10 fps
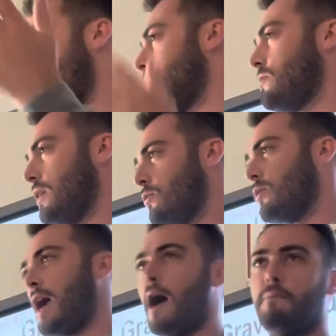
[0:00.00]
do you think would
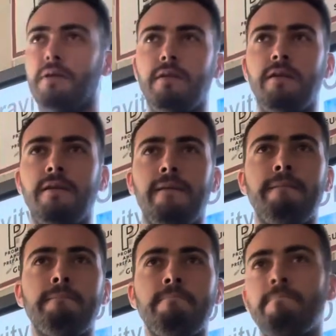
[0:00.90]
happen?
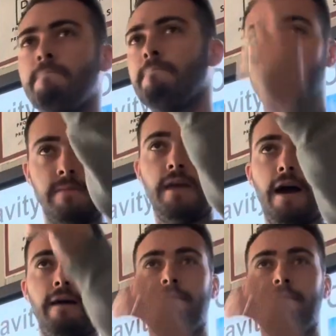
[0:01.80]
Yeah.